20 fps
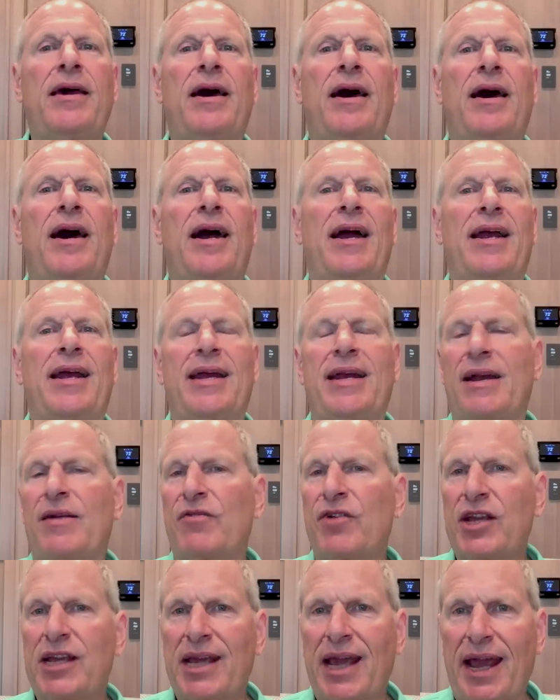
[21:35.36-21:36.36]
Uh, in
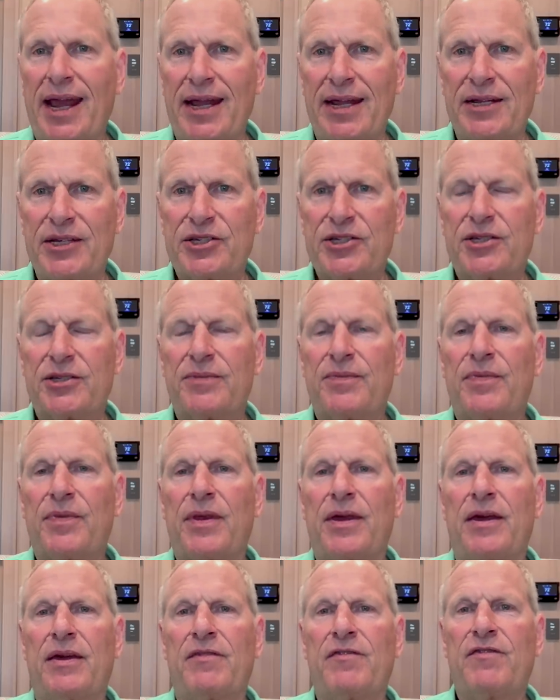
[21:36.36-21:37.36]
every case,
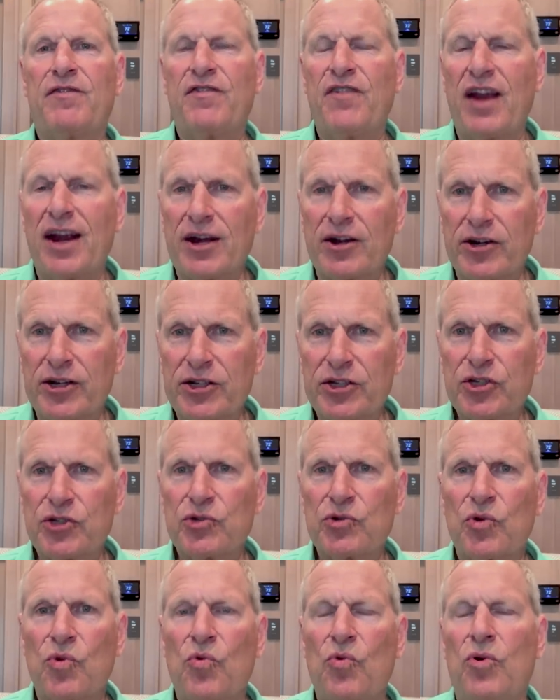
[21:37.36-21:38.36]
uh,
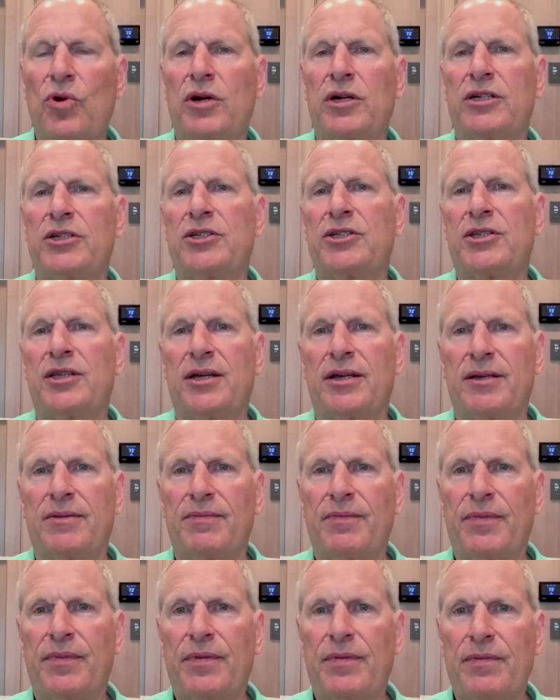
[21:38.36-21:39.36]
fairness was the
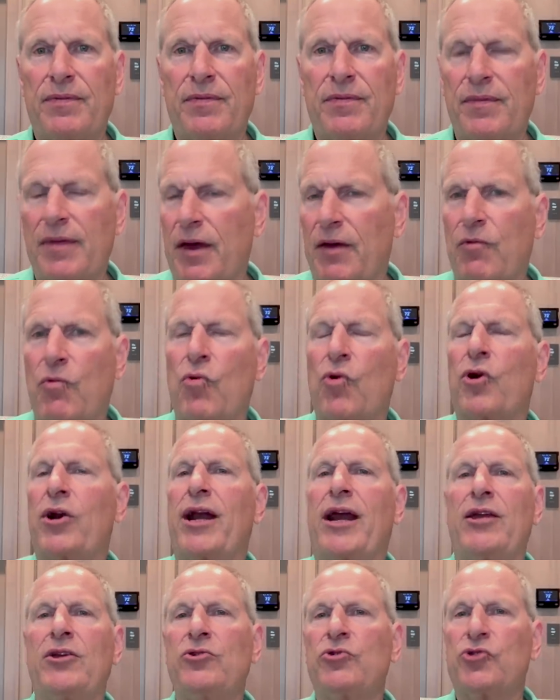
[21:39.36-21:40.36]
a word
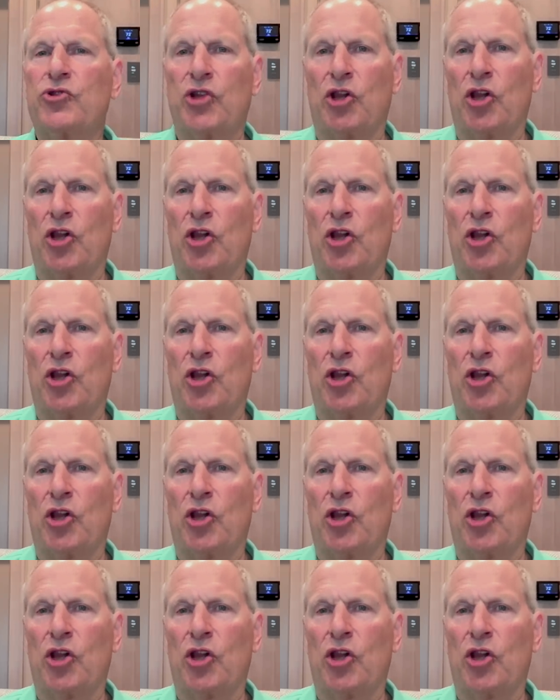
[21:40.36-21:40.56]
I used a